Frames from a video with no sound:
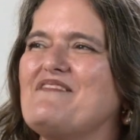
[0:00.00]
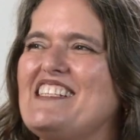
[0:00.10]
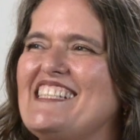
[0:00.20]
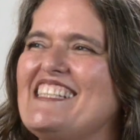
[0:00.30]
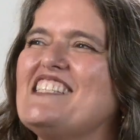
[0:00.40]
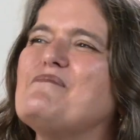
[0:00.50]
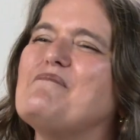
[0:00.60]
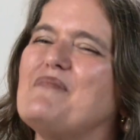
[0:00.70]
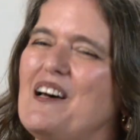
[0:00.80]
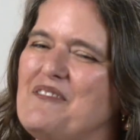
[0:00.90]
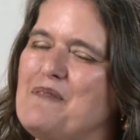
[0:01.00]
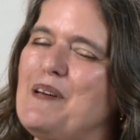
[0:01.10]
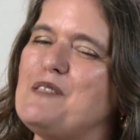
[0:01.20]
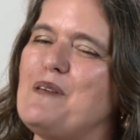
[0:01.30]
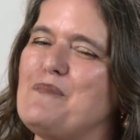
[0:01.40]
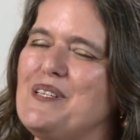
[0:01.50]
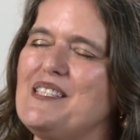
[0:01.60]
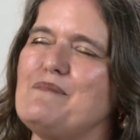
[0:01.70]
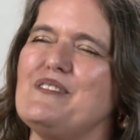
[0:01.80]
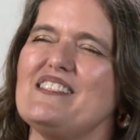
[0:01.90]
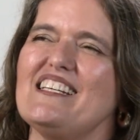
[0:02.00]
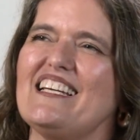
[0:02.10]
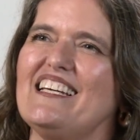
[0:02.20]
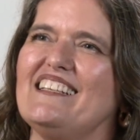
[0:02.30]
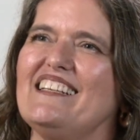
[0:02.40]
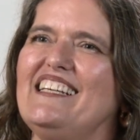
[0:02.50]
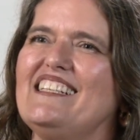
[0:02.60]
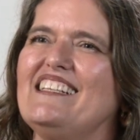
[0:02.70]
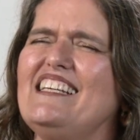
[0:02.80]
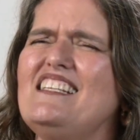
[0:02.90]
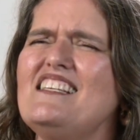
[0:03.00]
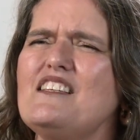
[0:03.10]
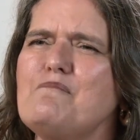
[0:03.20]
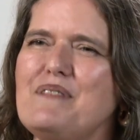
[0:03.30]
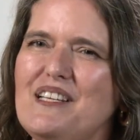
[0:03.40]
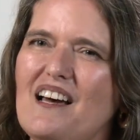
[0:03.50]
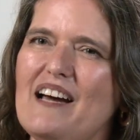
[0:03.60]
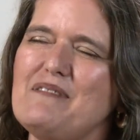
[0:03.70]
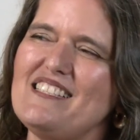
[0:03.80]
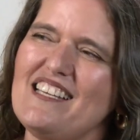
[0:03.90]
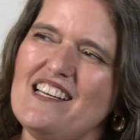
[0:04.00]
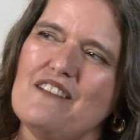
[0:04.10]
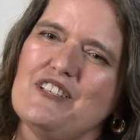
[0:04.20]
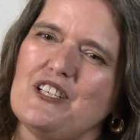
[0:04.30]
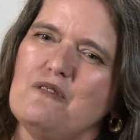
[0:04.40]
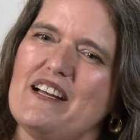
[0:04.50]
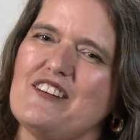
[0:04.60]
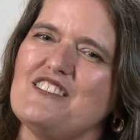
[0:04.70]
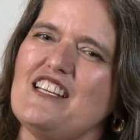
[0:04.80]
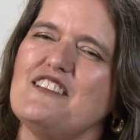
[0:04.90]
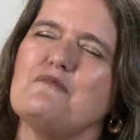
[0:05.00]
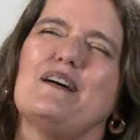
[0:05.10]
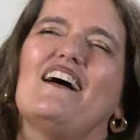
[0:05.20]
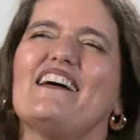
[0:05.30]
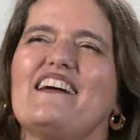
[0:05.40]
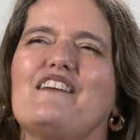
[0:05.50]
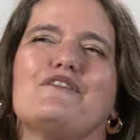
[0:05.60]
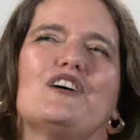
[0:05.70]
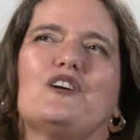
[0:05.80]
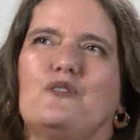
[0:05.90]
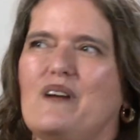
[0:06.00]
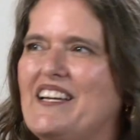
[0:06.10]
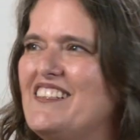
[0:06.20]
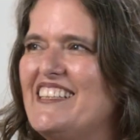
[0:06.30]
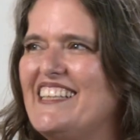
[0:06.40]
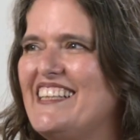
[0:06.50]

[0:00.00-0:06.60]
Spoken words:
We did some of the Benjamin Britten's music, and it is a bit, I would say, of an acquired taste, but I have acquired it.